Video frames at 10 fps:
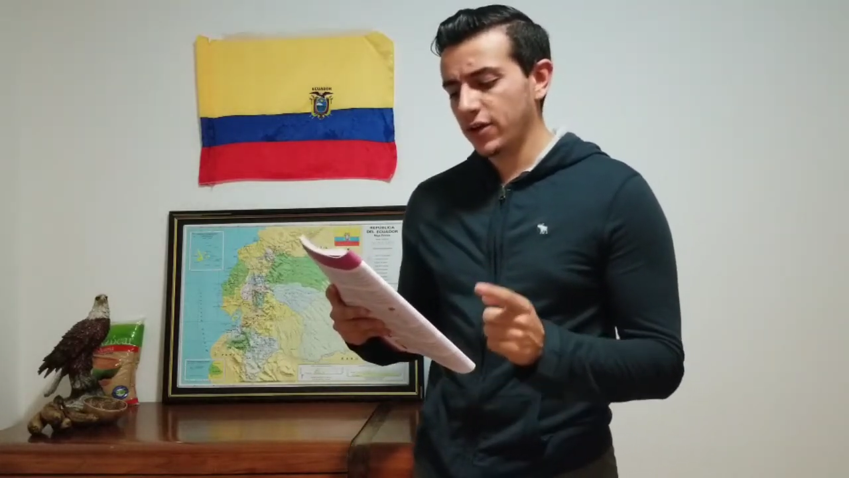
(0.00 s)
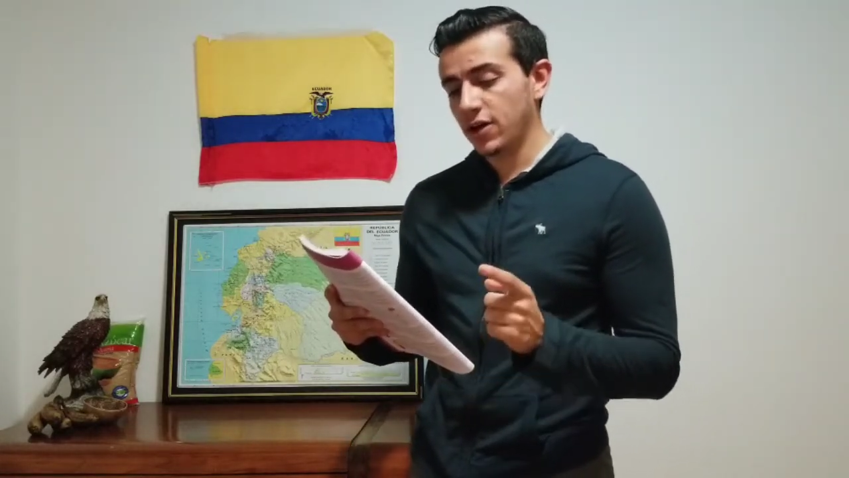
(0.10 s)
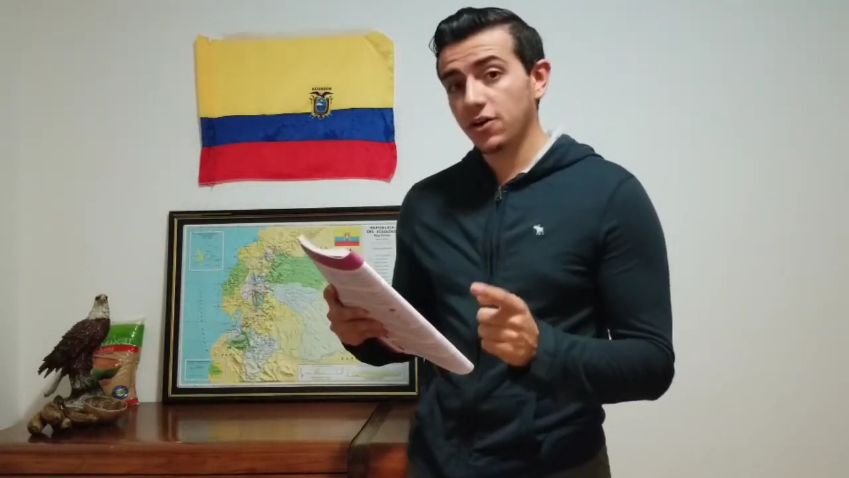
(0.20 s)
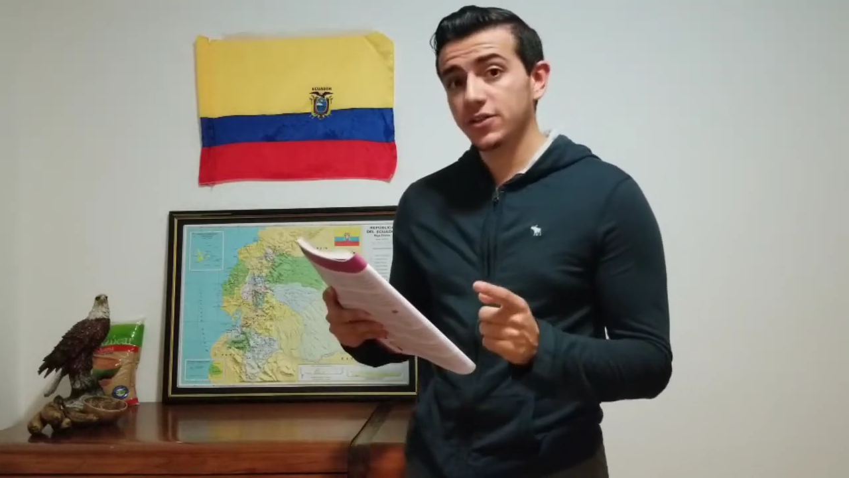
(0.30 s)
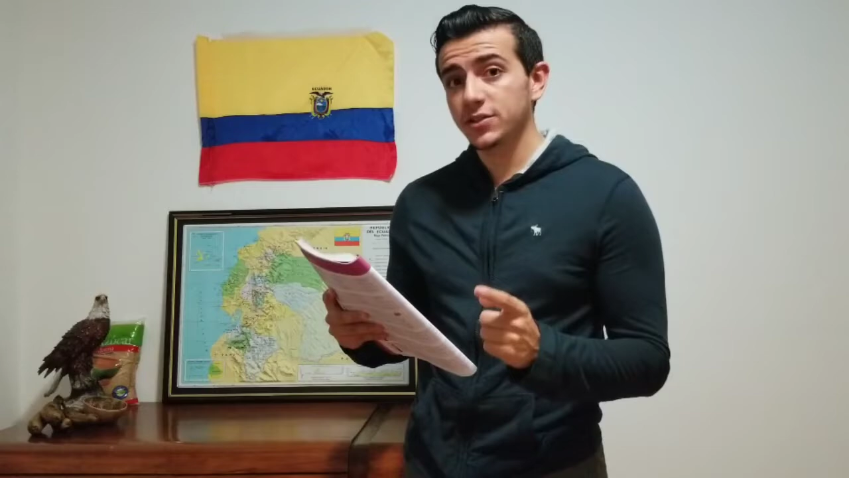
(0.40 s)

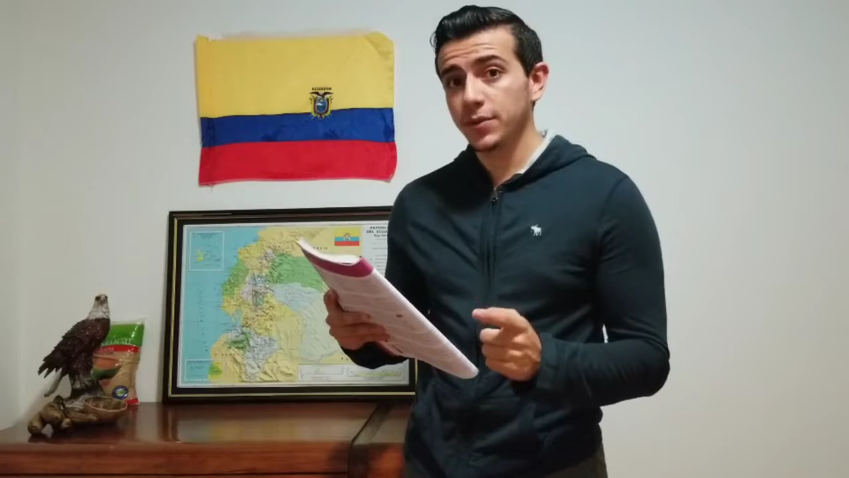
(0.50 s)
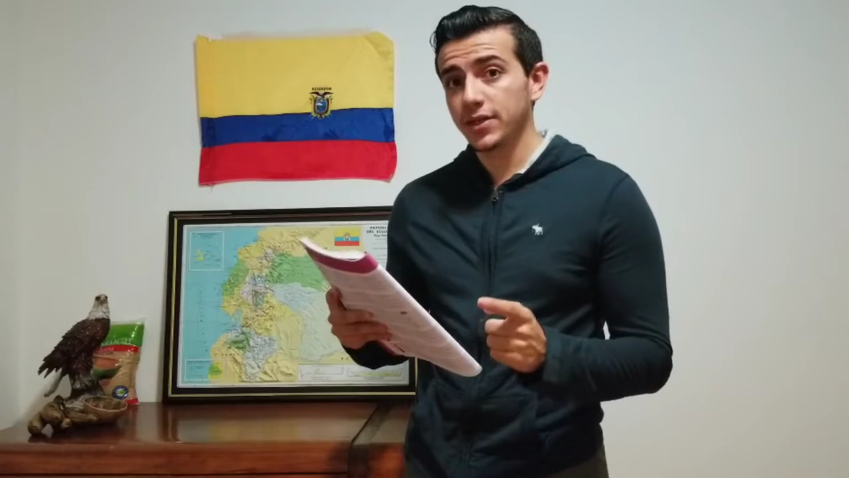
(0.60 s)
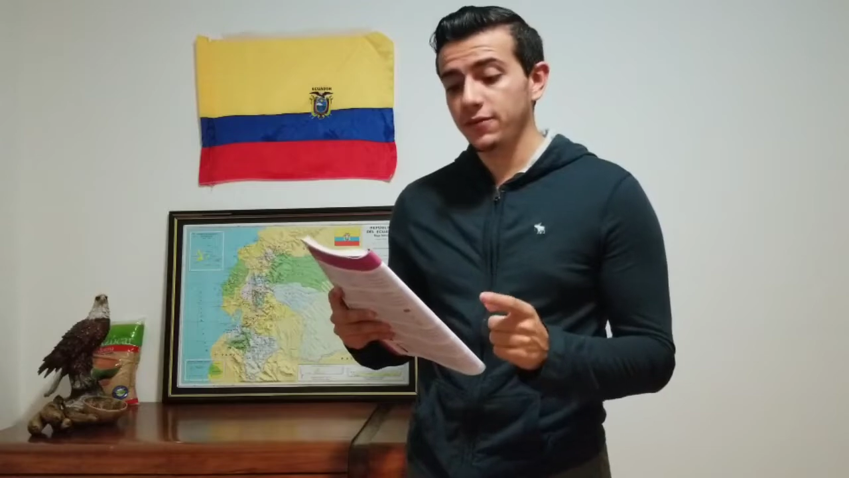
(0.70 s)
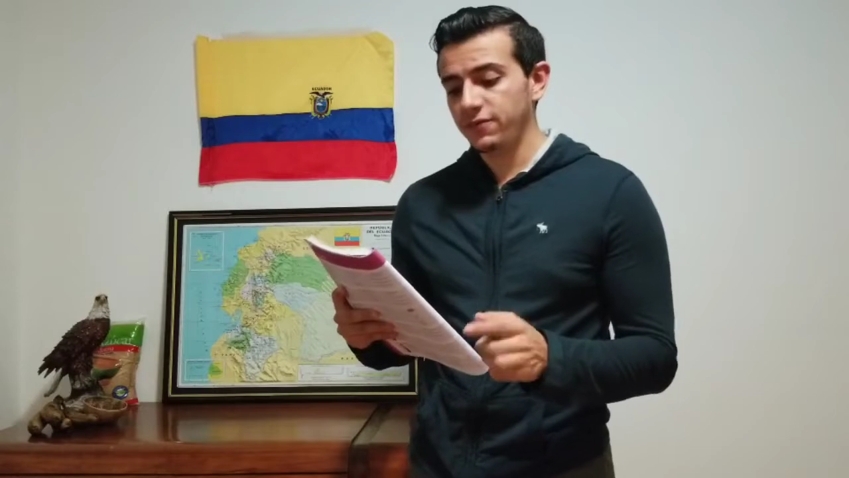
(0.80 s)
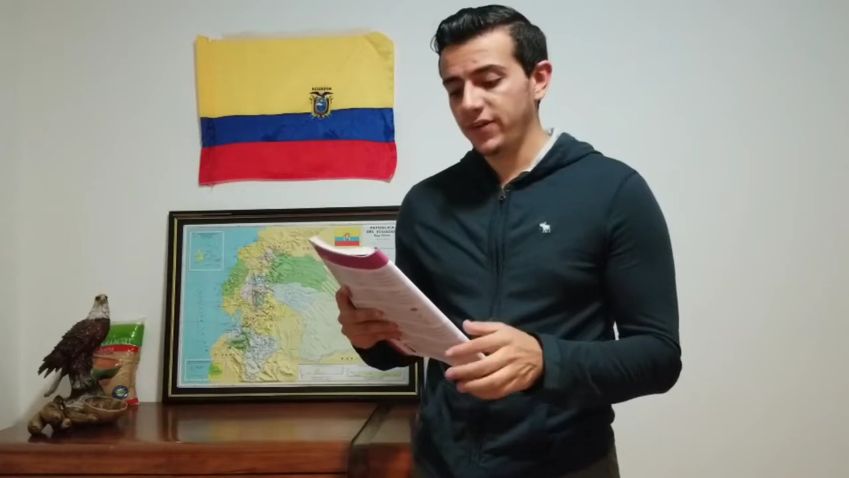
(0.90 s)

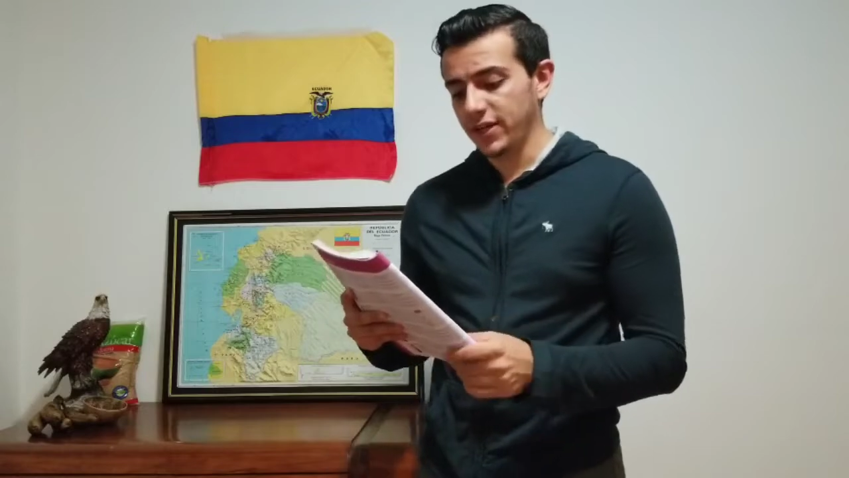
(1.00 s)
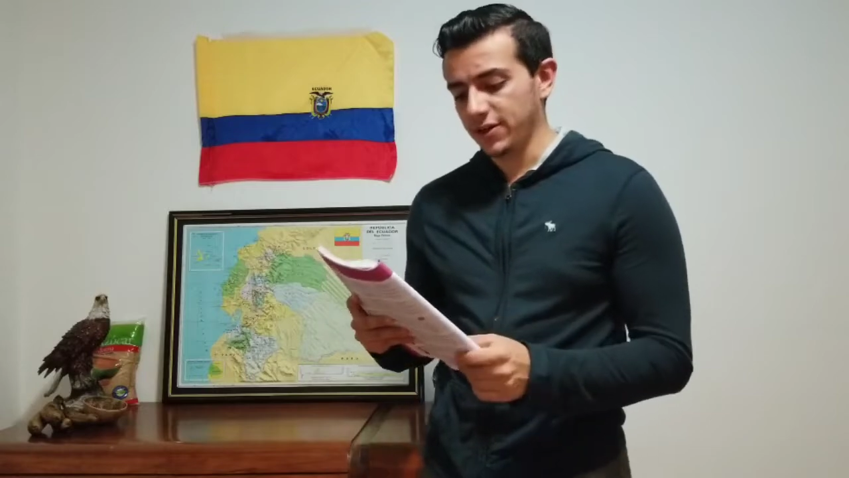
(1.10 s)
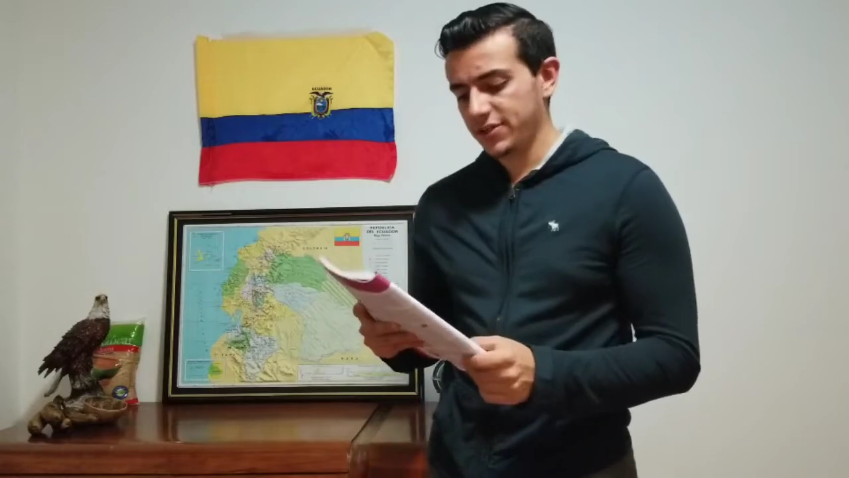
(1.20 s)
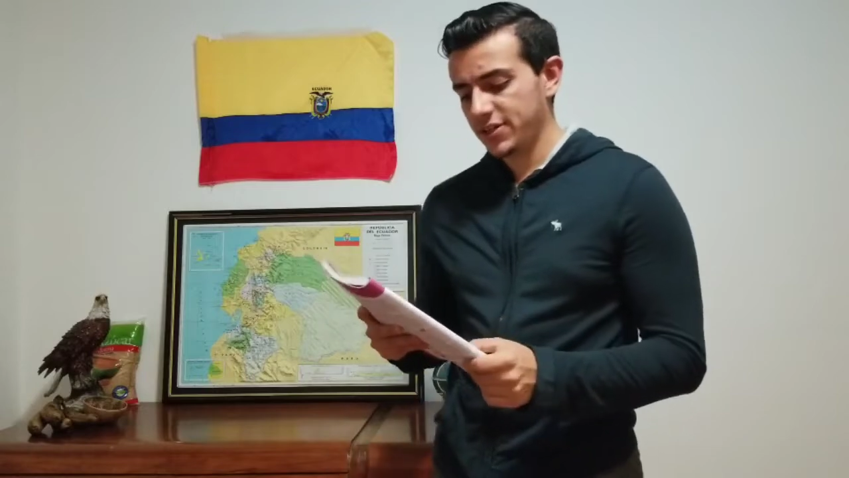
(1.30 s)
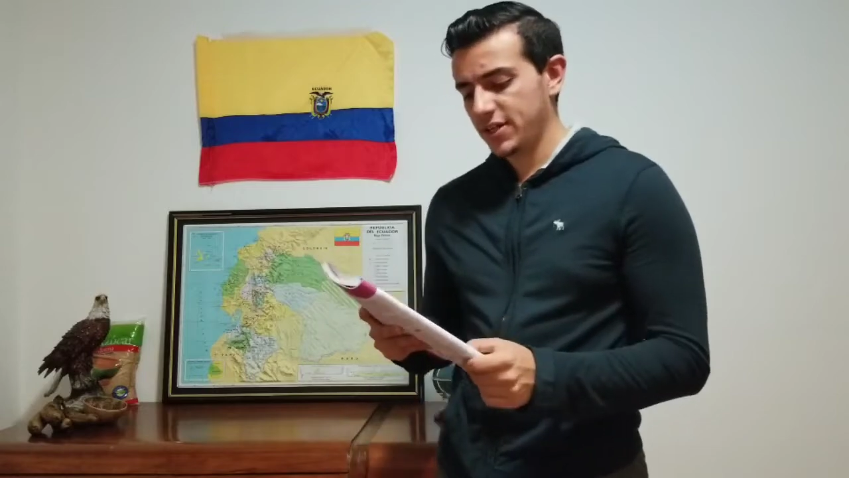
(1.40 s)
corresponding
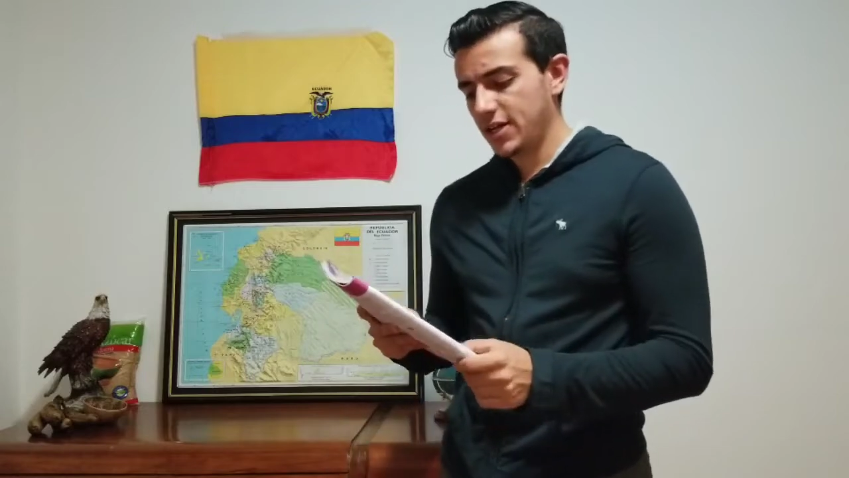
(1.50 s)
figures.